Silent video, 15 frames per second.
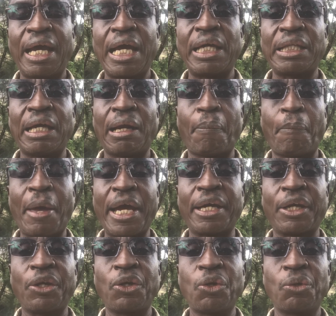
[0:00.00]
they'll
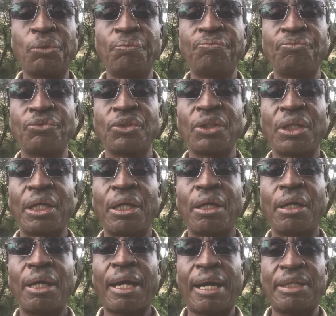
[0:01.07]
make you
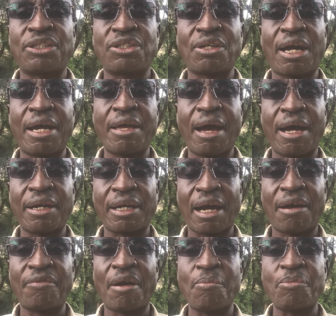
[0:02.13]
try and
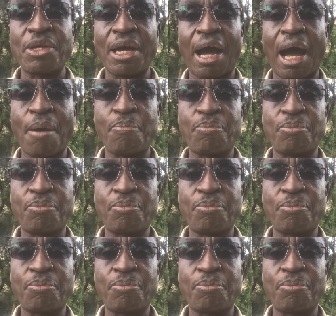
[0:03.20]
cover me up.